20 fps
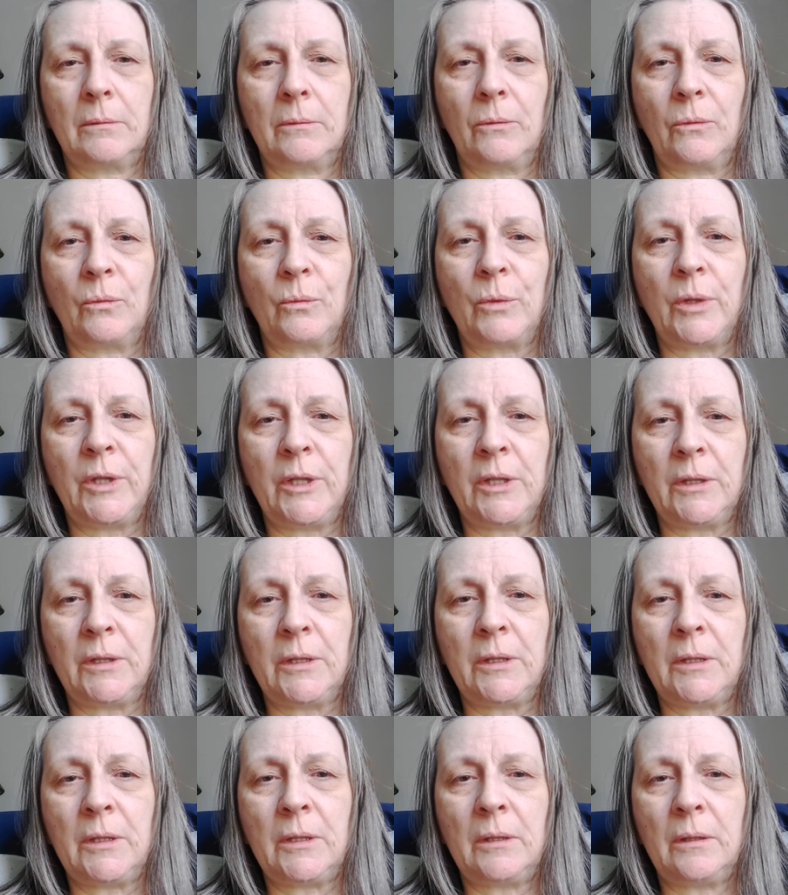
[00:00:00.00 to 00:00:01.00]

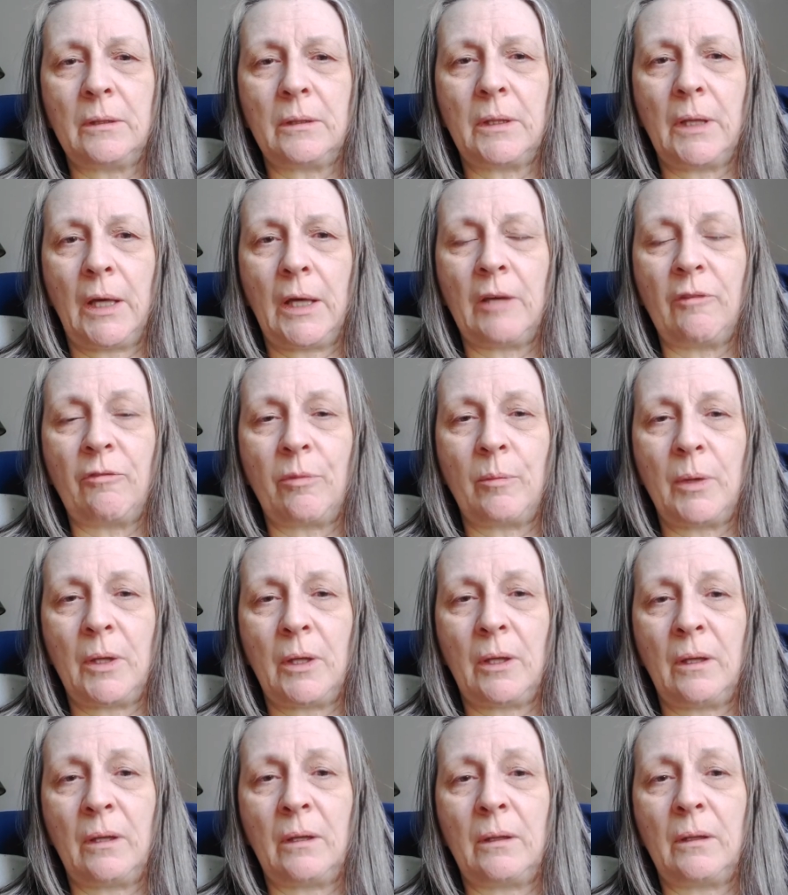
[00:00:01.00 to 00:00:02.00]
really gave
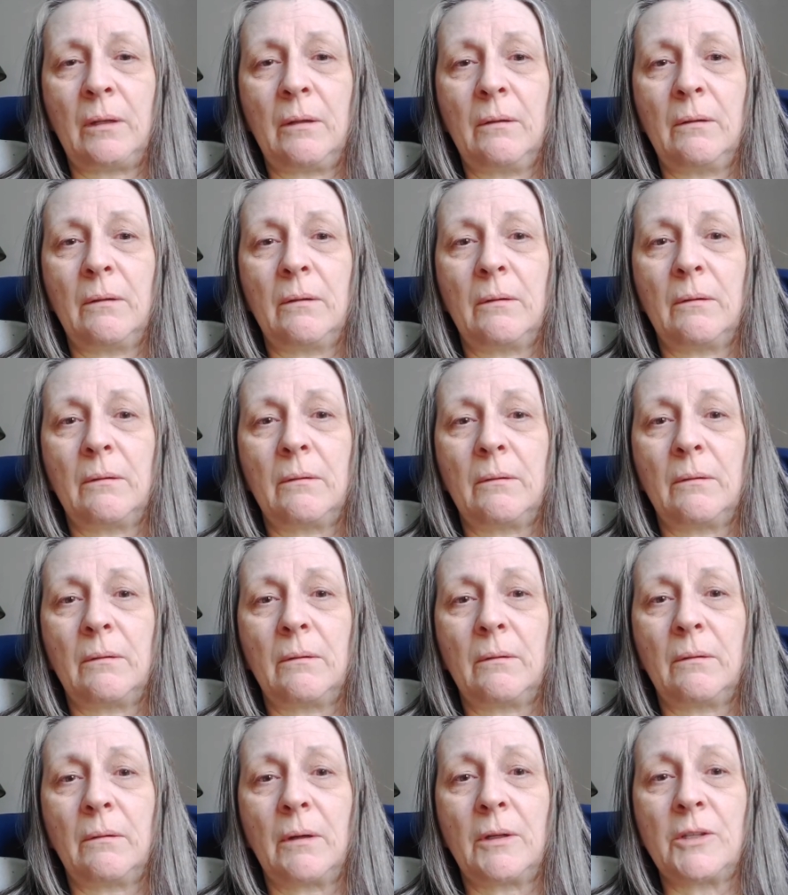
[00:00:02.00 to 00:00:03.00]
me
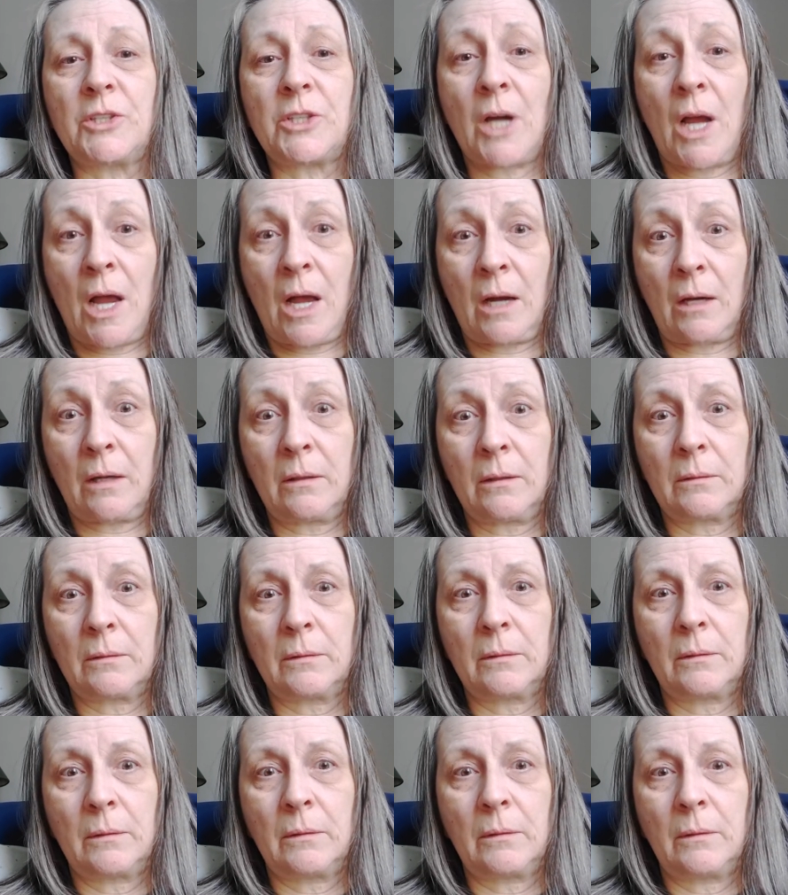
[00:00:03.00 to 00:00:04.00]
a shock.
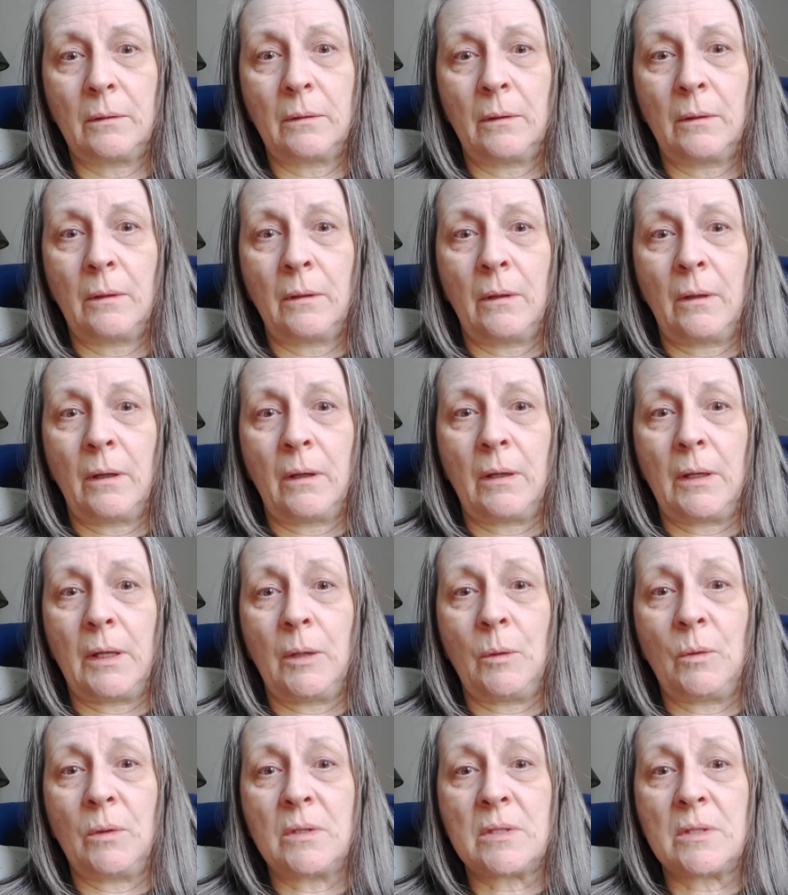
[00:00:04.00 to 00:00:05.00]

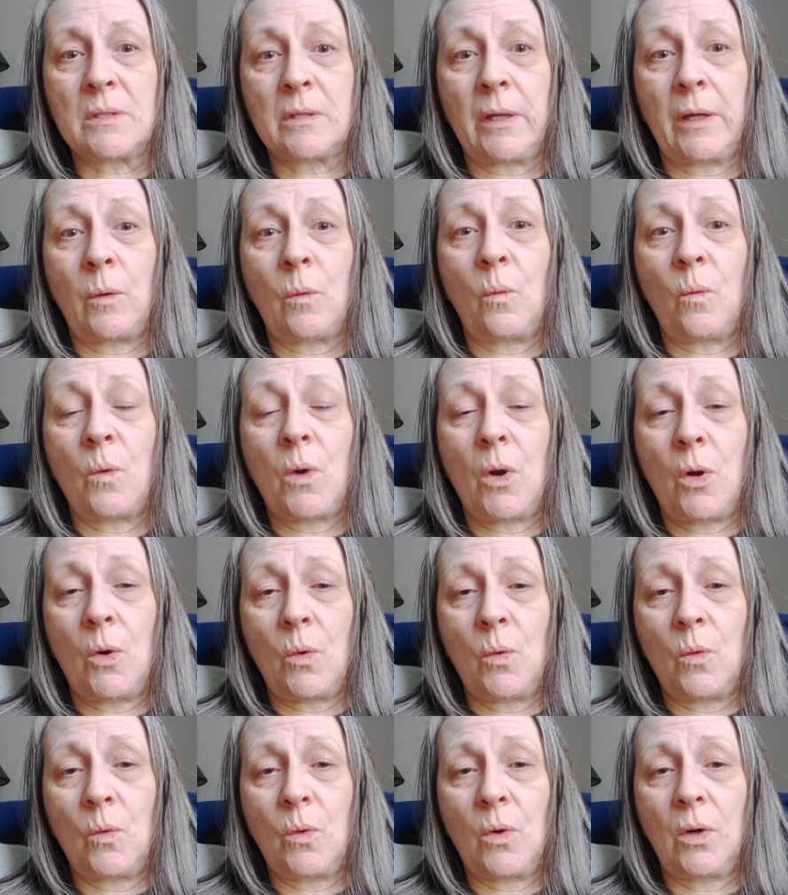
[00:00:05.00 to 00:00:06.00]
It was like,
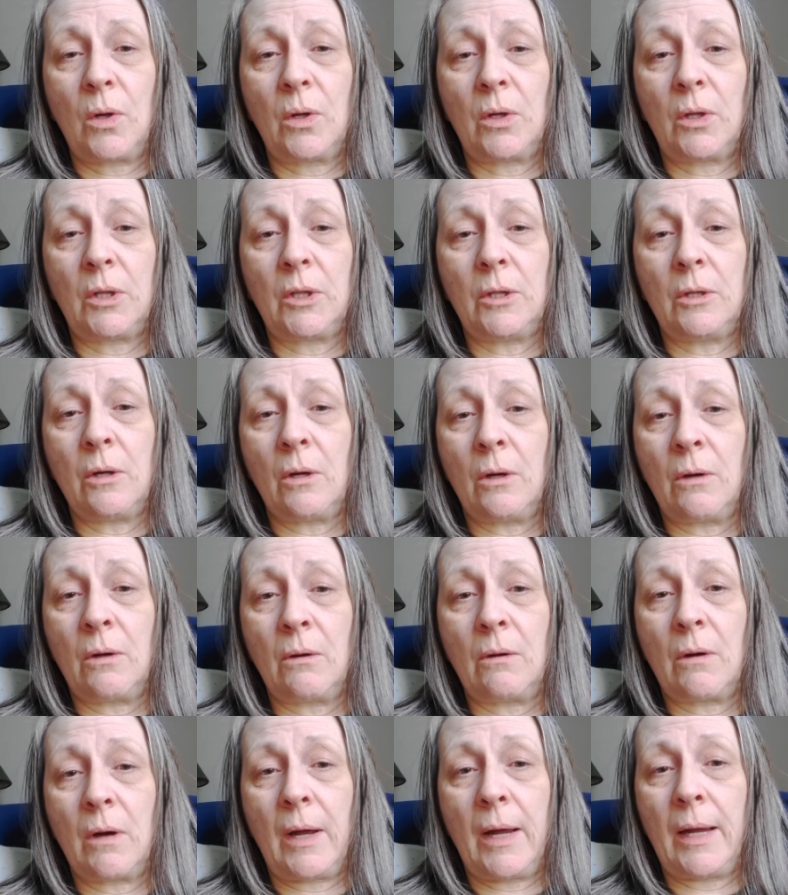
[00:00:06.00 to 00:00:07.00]
whoa,
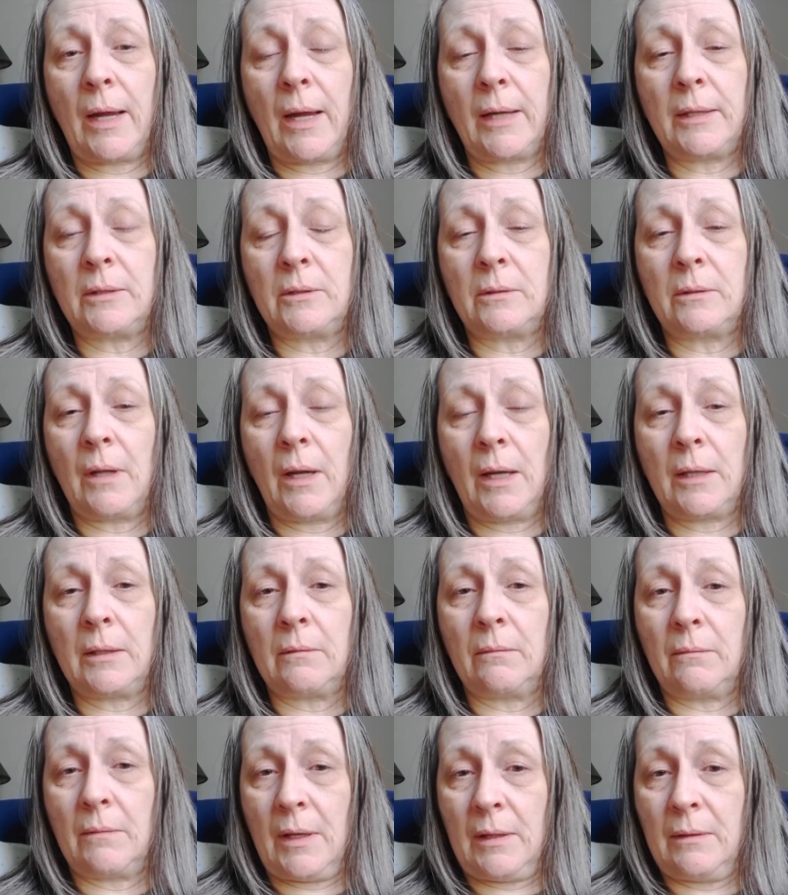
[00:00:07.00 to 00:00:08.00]
I
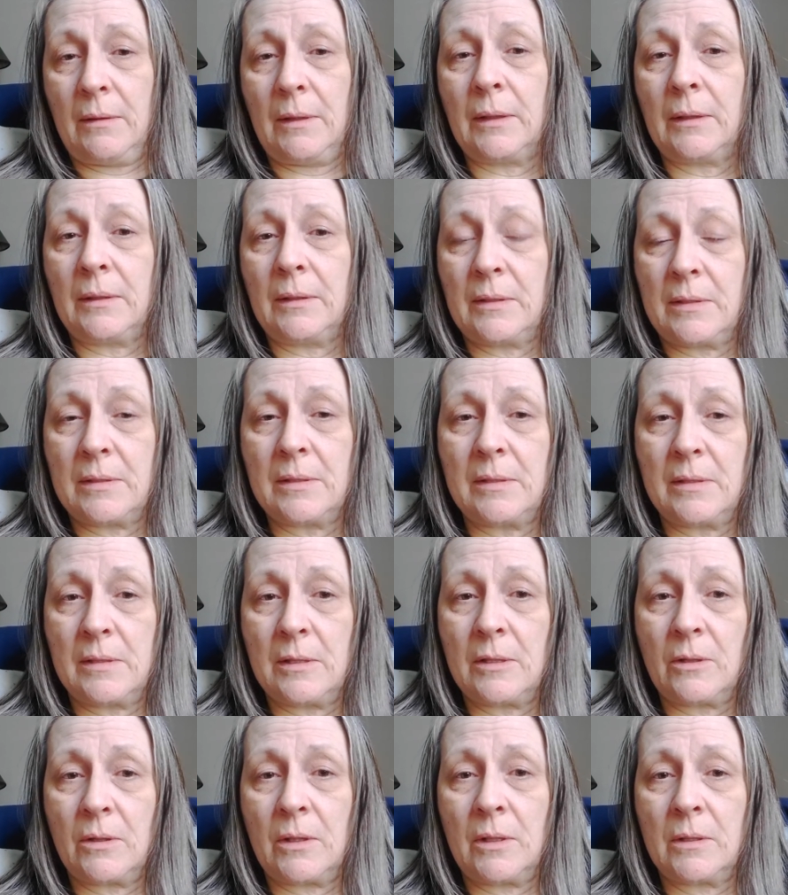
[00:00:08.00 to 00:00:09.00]
think this is
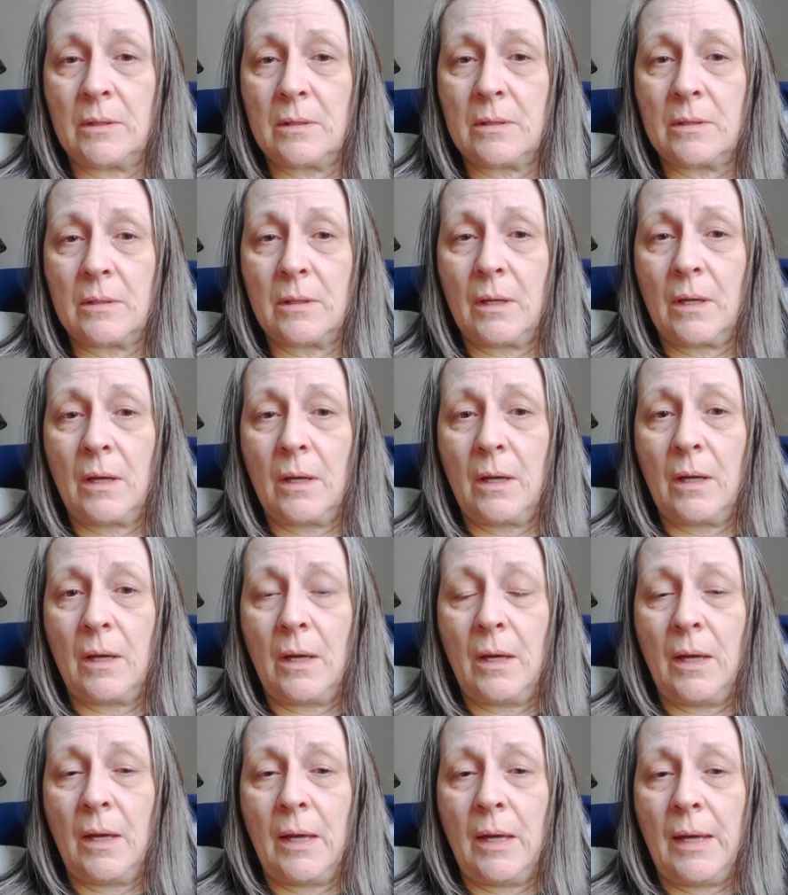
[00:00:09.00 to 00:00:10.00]
serious.
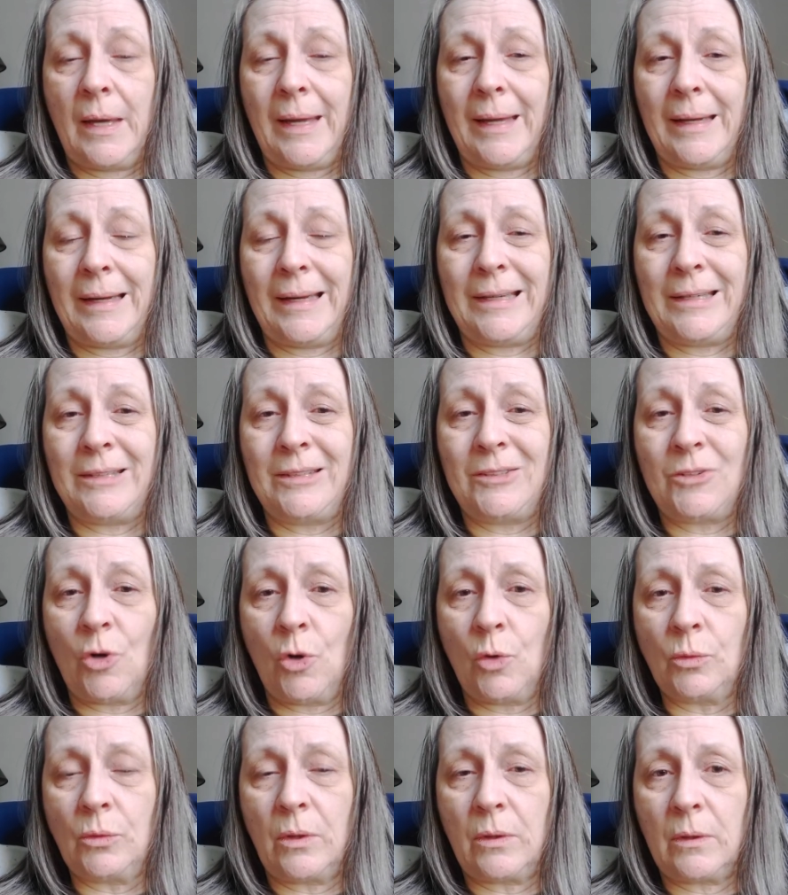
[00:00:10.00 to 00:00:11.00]
And I
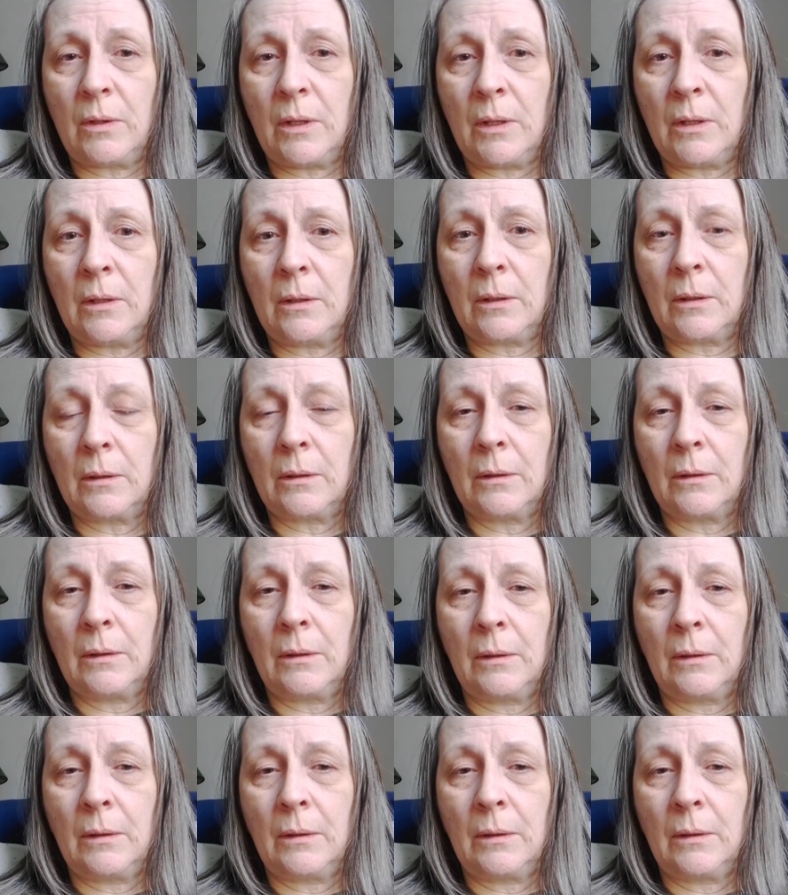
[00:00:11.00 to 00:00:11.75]
don't think